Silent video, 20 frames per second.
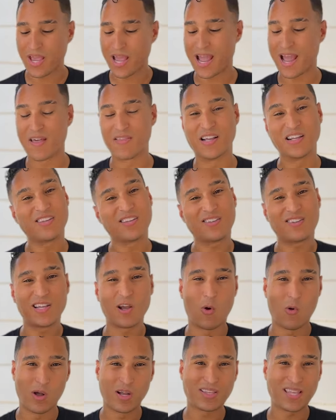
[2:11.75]
And this is
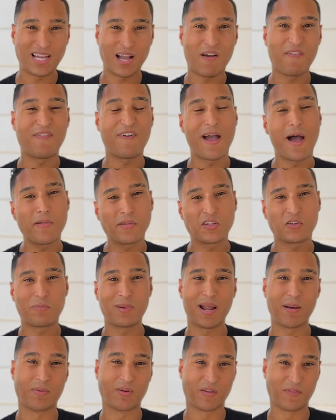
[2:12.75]
the only thing I found that's
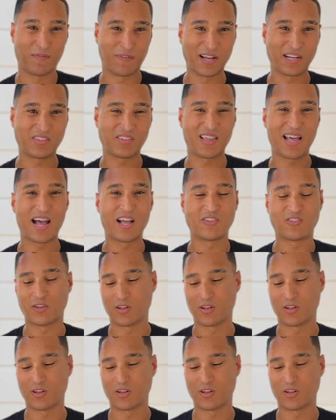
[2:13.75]
been able to fix that.